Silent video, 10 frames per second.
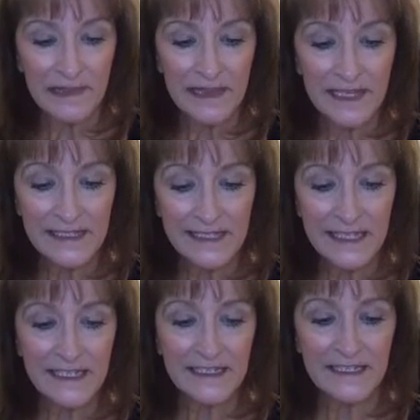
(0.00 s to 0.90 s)
this
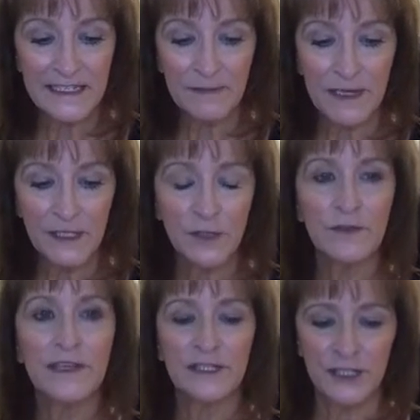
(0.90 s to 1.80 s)
is to make
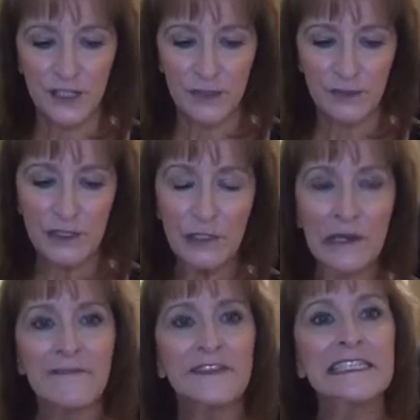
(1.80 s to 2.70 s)
sure that you turn
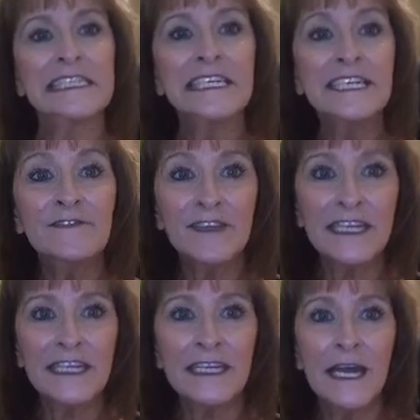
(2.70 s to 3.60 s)
off the
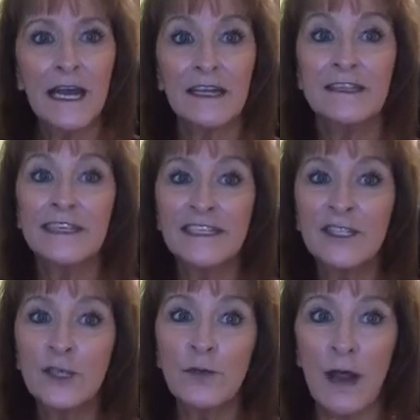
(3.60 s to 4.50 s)
TV at
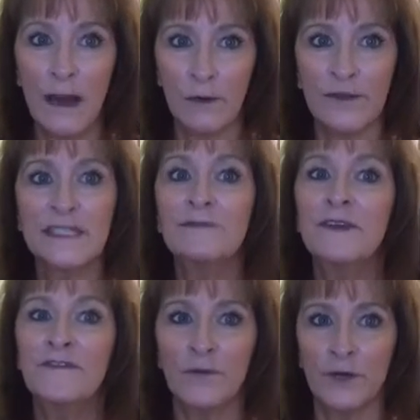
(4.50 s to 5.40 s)
least 2 hours
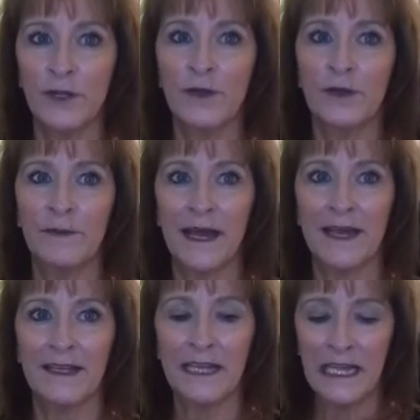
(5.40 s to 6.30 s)
before you go to
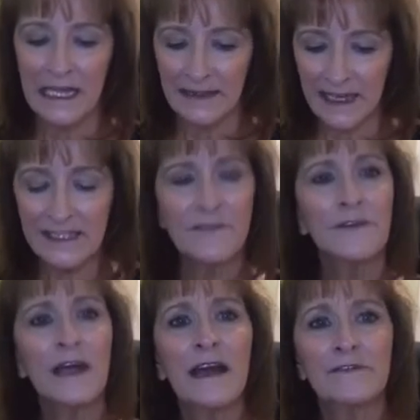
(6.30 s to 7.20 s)
bed. That's if
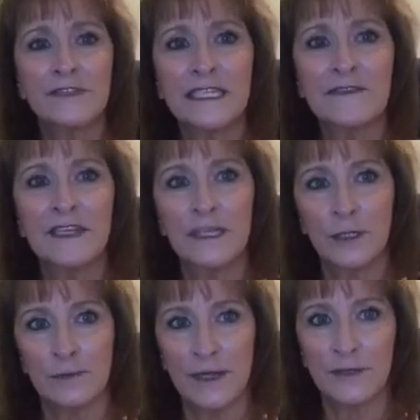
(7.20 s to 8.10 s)
you have your TV in
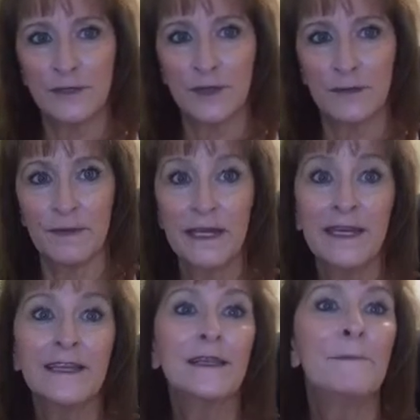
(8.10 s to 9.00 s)
your bedroom.
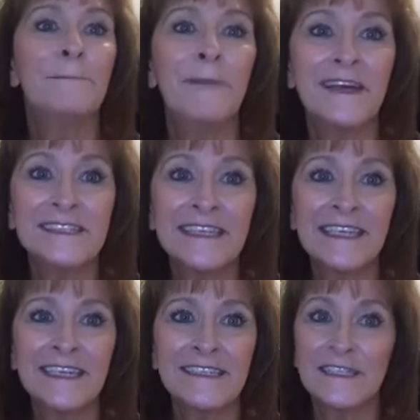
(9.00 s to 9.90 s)
The best
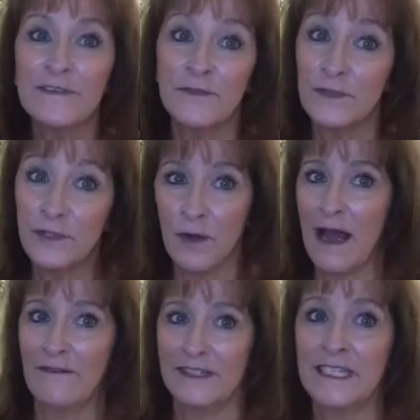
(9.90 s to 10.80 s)
thing is if you don't
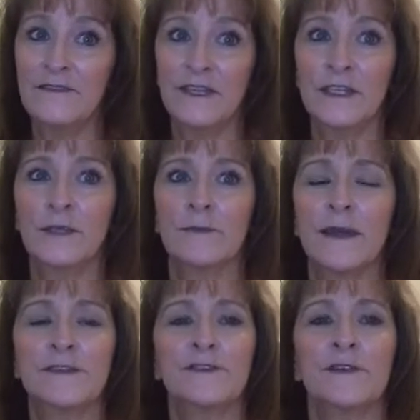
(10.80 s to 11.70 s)
have a TV in your
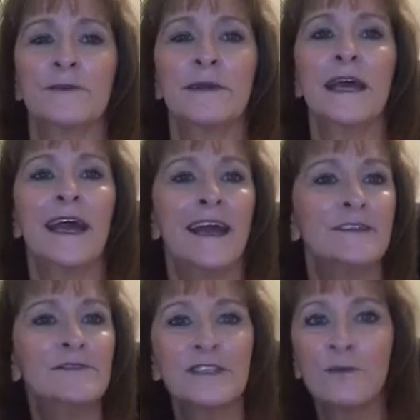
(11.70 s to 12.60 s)
bedroom
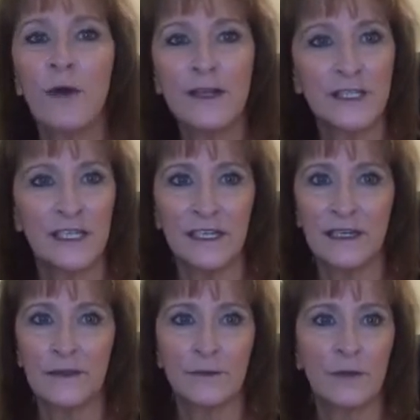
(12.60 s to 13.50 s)
and you just watch it in
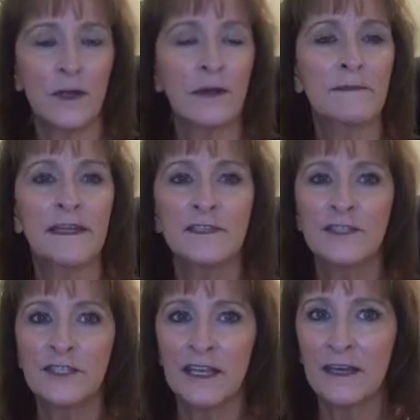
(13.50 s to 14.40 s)
another room and you
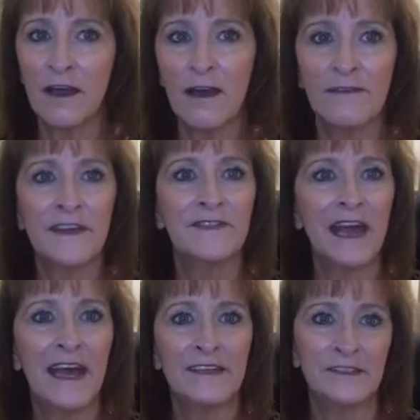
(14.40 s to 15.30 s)
shut it off at
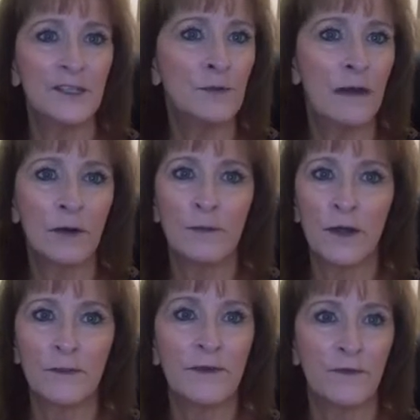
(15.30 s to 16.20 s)
that 2-hour
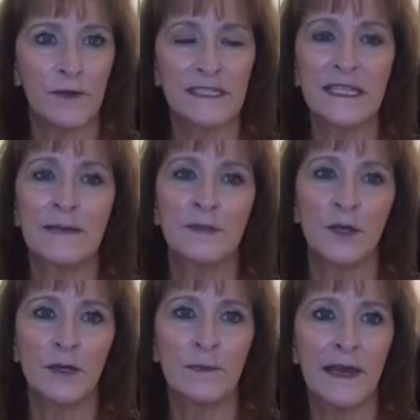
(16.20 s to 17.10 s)
mark before it's time to
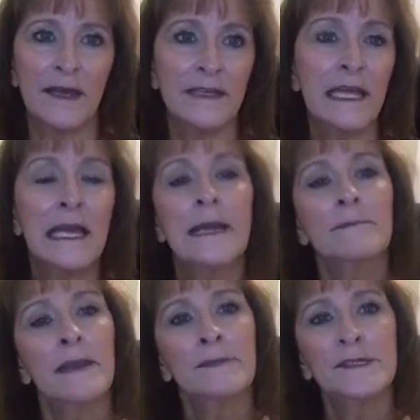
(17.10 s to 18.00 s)
go to bed.
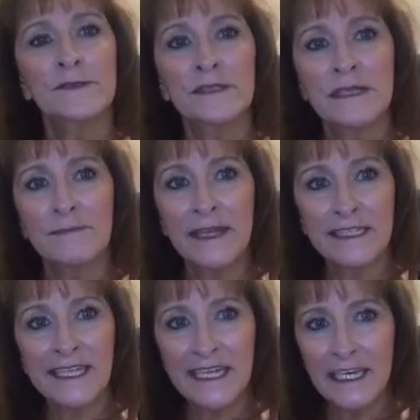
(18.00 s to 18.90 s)
Maybe do some
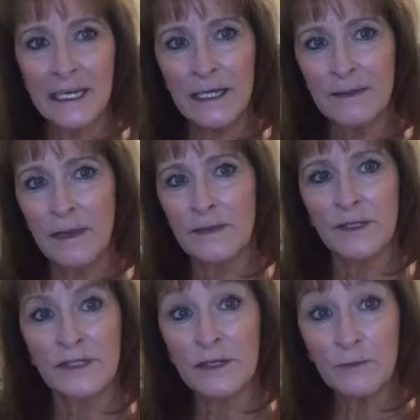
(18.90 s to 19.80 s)
meditating, maybe
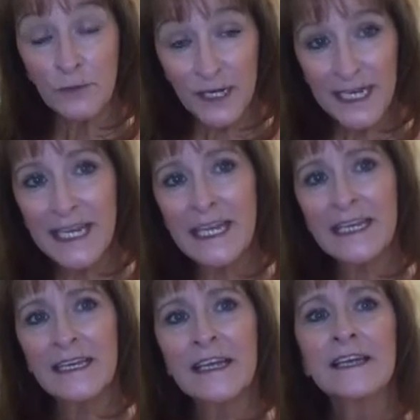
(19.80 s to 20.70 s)
do some
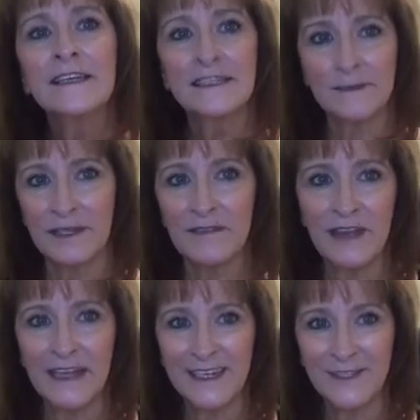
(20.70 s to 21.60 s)
reading, something of
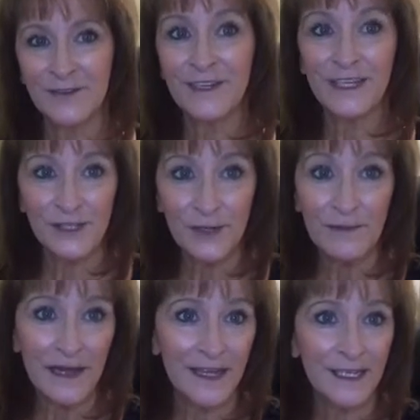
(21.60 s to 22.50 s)
that nature to get your
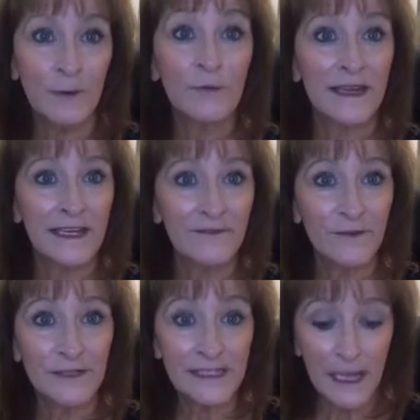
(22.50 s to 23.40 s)
mind ready
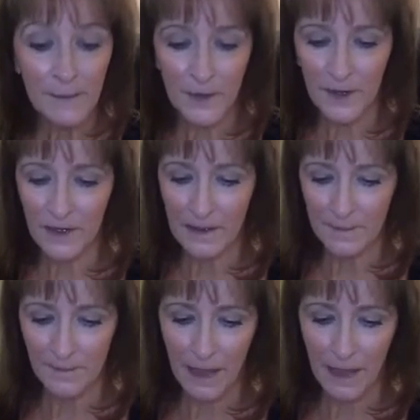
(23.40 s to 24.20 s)
for slumber.